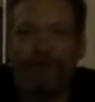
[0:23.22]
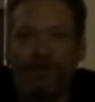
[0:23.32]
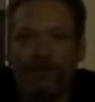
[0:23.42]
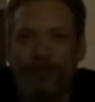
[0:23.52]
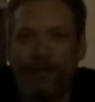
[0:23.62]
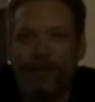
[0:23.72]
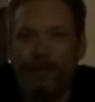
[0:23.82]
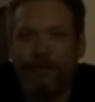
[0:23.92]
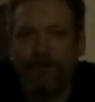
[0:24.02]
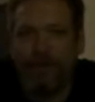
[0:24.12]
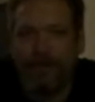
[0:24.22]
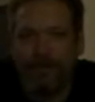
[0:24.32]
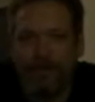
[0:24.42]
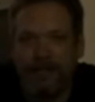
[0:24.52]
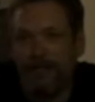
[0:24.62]
this show, and every now and
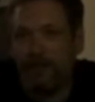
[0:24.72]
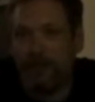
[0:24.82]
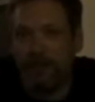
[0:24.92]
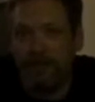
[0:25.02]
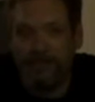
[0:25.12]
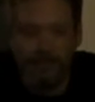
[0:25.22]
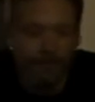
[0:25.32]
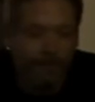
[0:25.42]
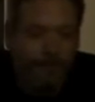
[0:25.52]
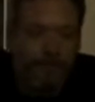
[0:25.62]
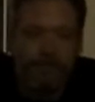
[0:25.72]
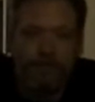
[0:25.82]
then I try to